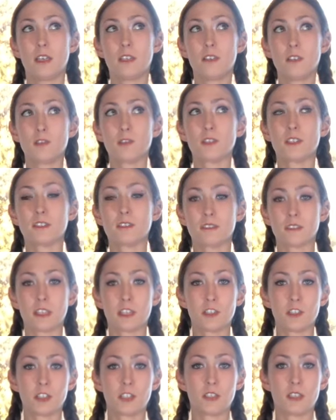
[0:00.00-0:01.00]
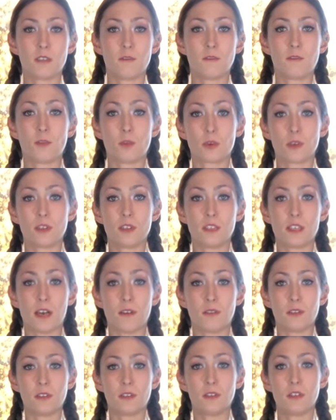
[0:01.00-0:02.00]
In the translation for the
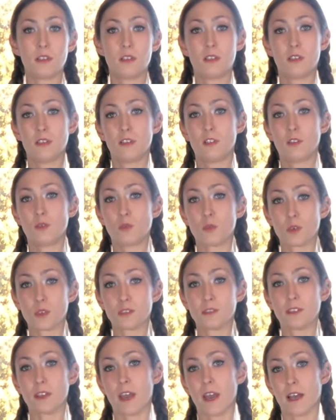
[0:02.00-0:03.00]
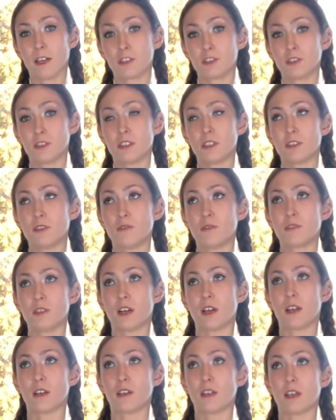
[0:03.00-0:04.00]
devil, the words they actually use
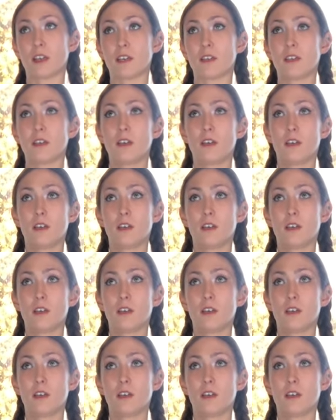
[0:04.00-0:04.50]
are like